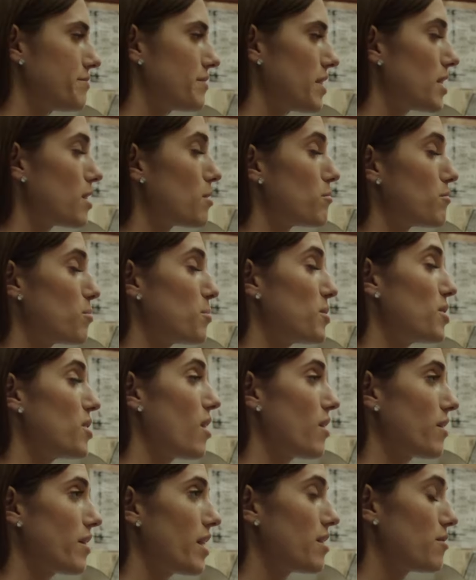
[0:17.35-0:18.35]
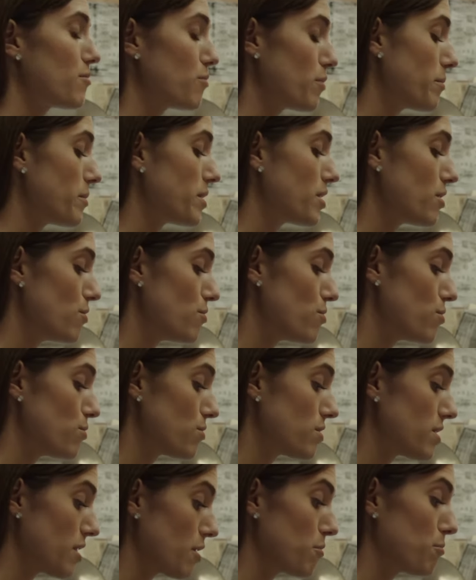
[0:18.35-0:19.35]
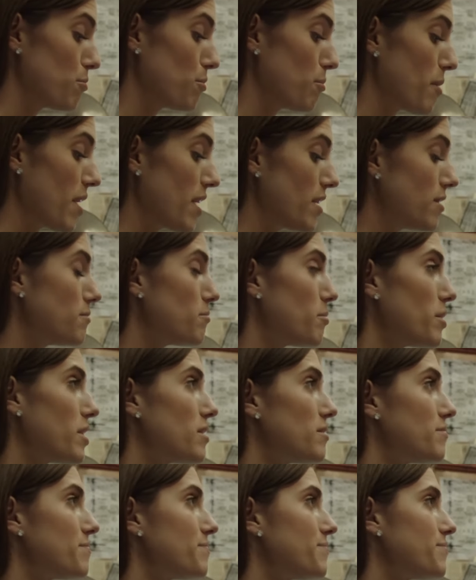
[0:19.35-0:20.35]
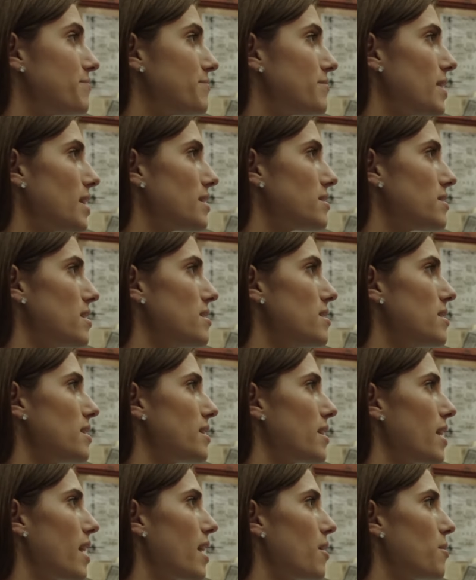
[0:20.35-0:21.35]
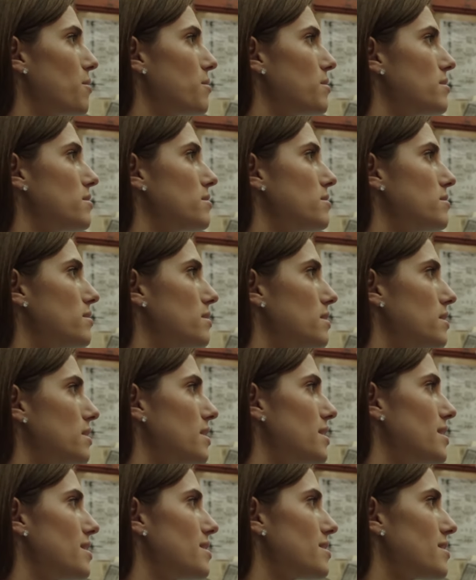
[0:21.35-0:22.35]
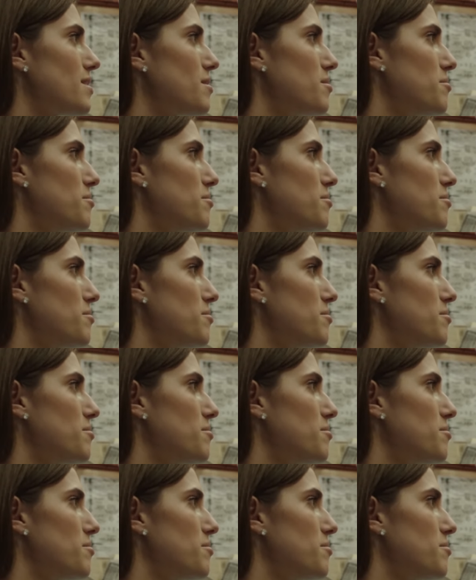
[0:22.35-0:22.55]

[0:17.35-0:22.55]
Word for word: I come from a long line of women who choose terrible men, but that's ending now. Isn't